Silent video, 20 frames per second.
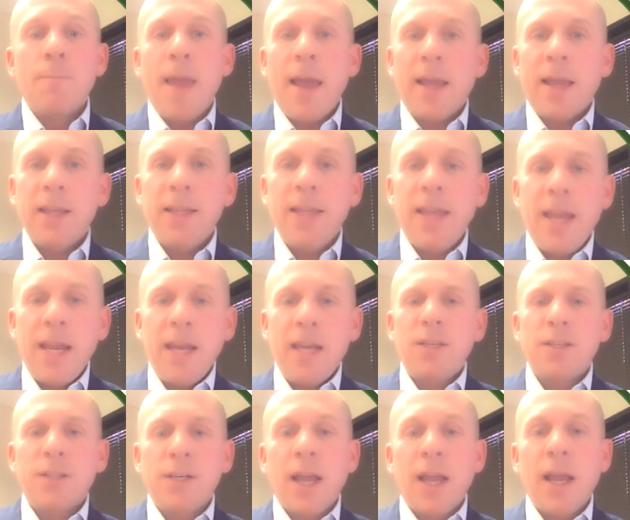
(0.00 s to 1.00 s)
back in the
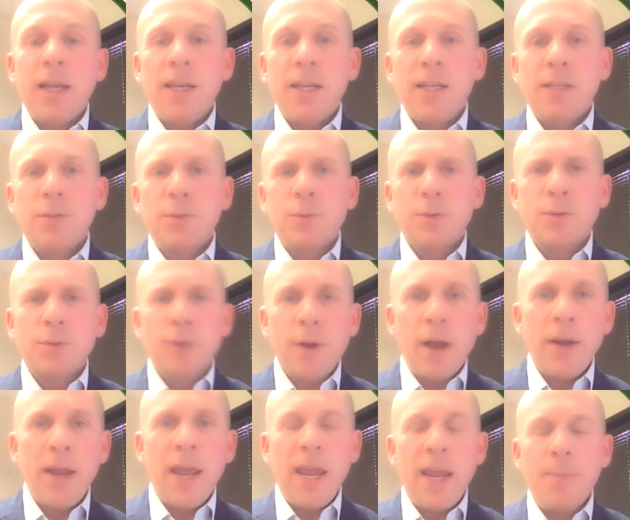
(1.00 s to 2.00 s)
80s and 90s was
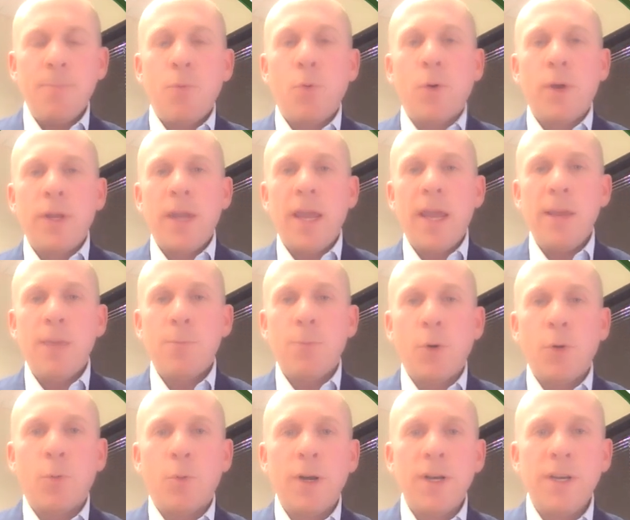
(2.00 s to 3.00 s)
around
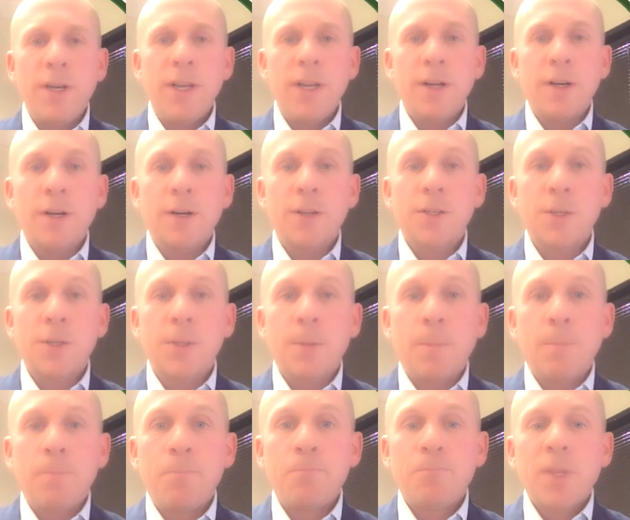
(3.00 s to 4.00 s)
8.1 years.
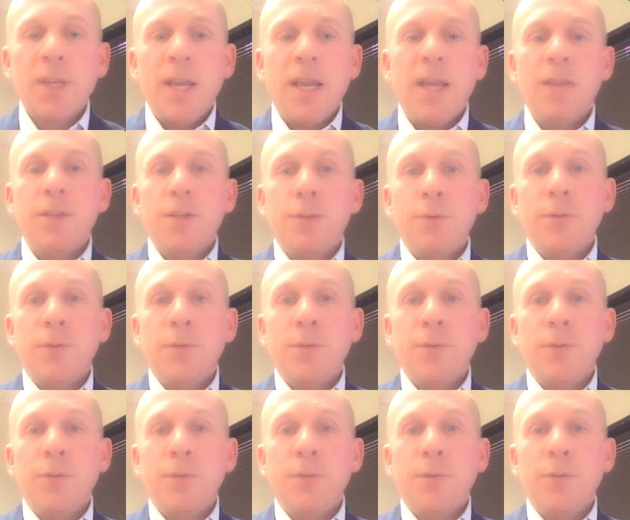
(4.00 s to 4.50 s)
In the